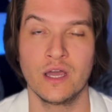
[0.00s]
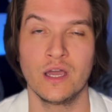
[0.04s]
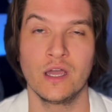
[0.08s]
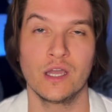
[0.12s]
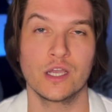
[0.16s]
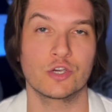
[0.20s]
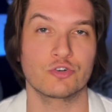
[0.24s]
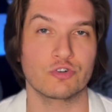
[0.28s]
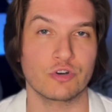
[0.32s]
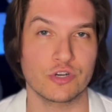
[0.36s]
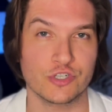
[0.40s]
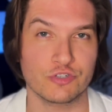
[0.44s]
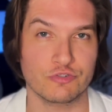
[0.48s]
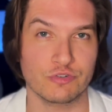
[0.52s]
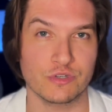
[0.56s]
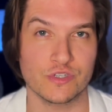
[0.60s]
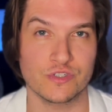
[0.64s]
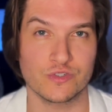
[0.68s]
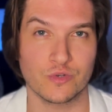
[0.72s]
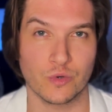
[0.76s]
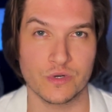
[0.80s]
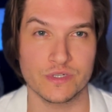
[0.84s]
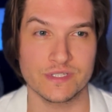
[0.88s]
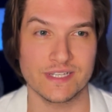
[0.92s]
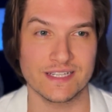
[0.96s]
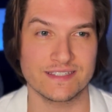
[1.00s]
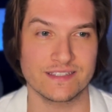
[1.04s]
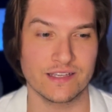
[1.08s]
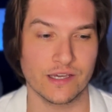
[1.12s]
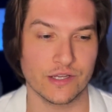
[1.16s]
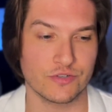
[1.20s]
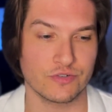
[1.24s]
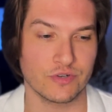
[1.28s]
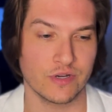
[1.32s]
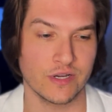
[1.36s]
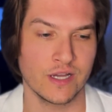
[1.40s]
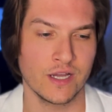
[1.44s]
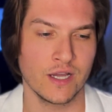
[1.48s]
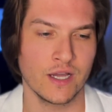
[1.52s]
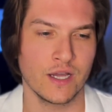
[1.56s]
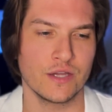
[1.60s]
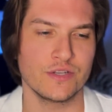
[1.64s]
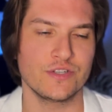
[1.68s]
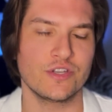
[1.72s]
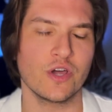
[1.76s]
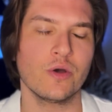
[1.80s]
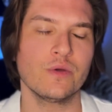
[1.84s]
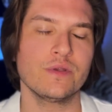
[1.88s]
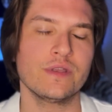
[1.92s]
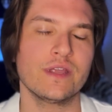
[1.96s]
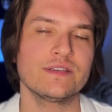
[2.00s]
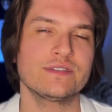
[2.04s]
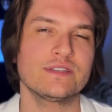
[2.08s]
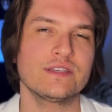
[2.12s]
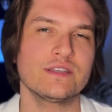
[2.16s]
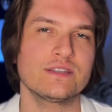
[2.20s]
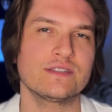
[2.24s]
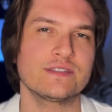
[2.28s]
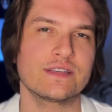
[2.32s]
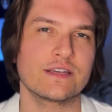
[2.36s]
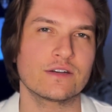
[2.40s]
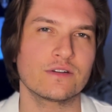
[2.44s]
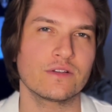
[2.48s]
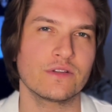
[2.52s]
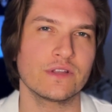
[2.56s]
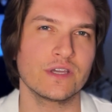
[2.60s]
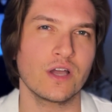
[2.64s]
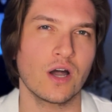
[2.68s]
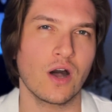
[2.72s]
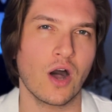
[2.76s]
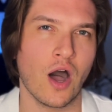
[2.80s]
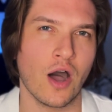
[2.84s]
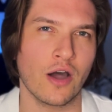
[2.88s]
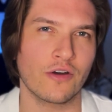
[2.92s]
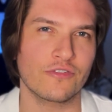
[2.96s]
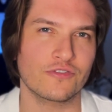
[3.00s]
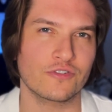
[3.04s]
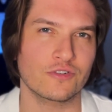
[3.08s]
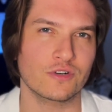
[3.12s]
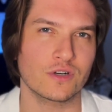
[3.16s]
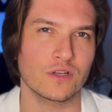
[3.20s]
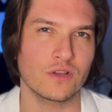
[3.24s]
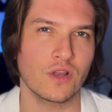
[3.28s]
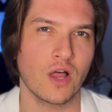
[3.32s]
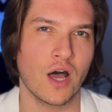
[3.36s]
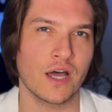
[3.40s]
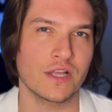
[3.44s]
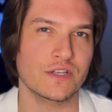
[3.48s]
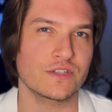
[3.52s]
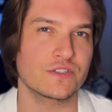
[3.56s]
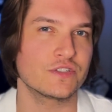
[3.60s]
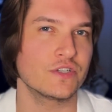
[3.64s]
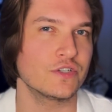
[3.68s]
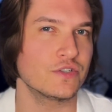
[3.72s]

grocery stores, etc., don't necessarily offer a lot to